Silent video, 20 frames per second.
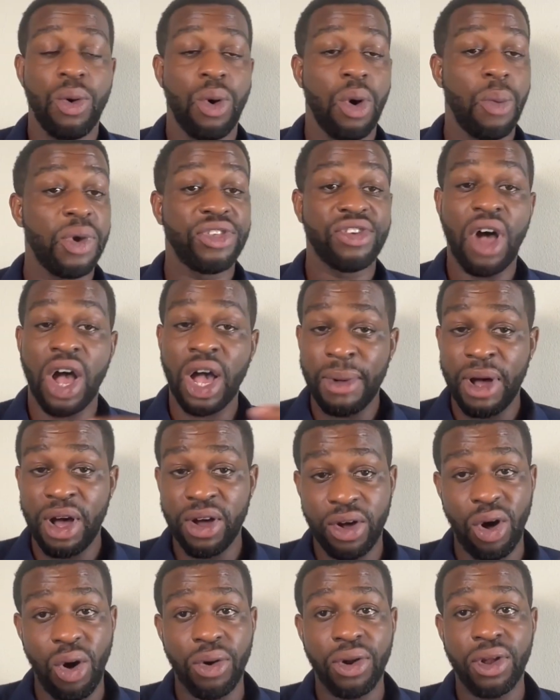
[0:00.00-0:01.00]
When we talk about
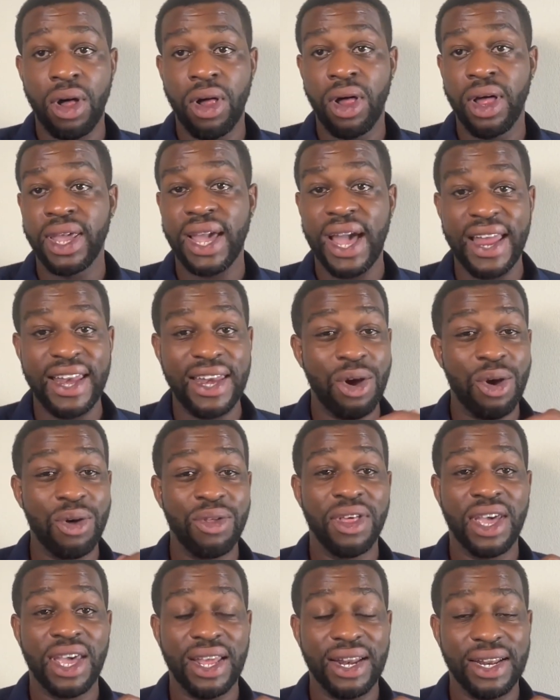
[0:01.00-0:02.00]
cold calling, I know
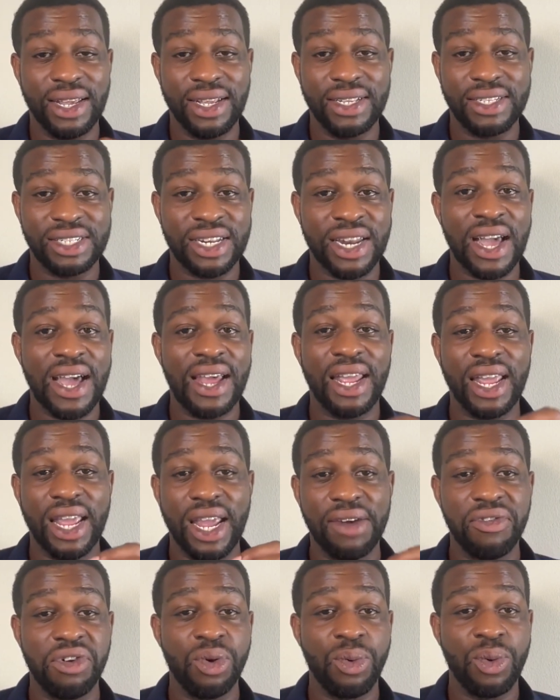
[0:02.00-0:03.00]
that it's not
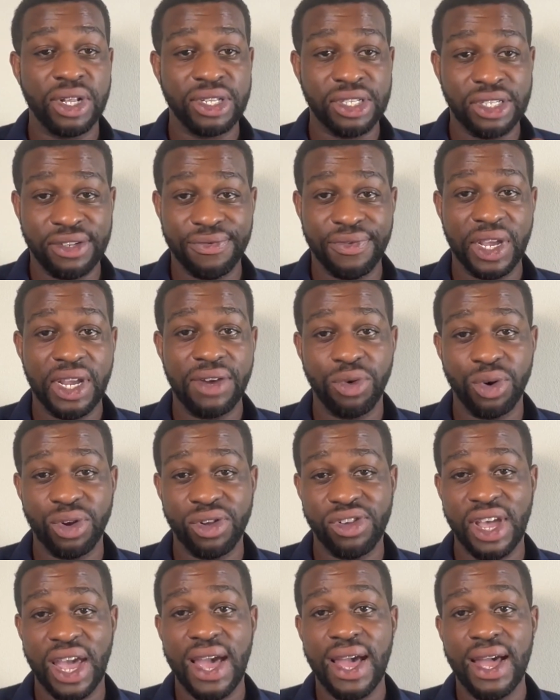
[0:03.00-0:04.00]
everyone's favorite
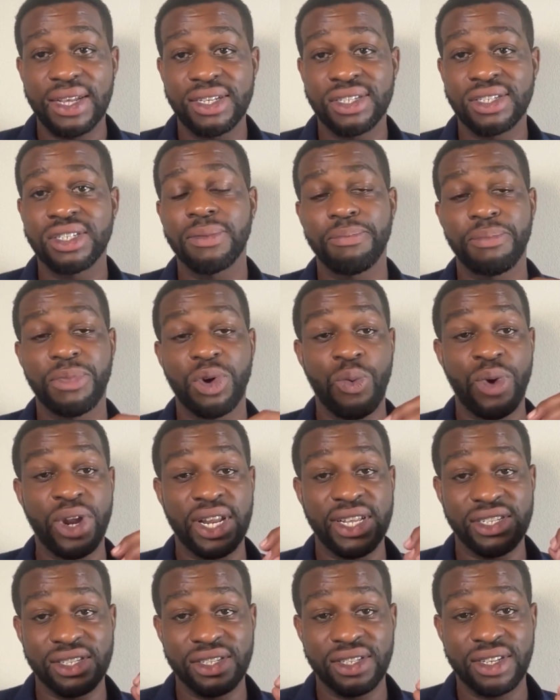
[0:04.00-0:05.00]
task, but
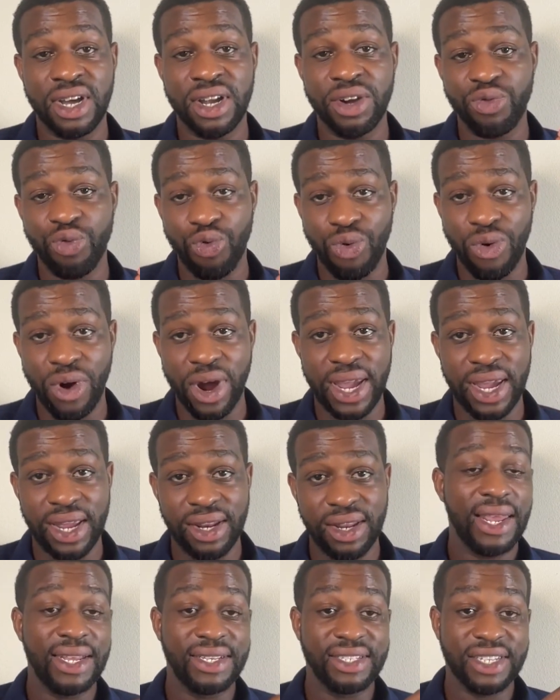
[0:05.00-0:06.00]
when it's done
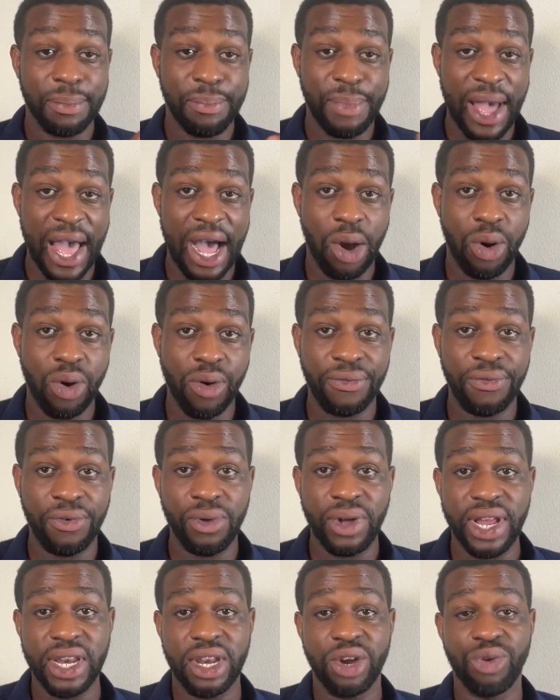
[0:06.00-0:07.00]
right, it is a
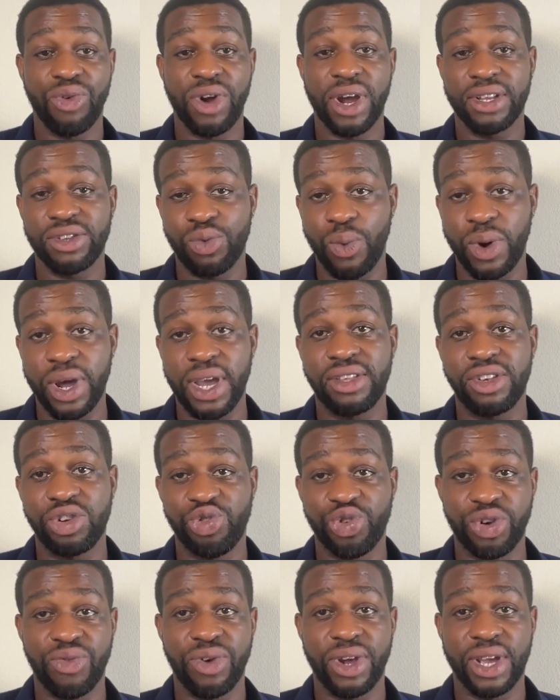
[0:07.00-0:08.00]
powerful and direct way to
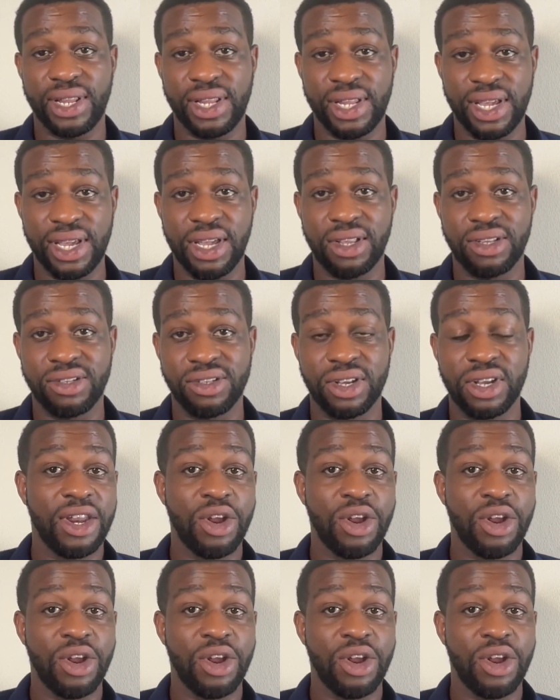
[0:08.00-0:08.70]
generate leads.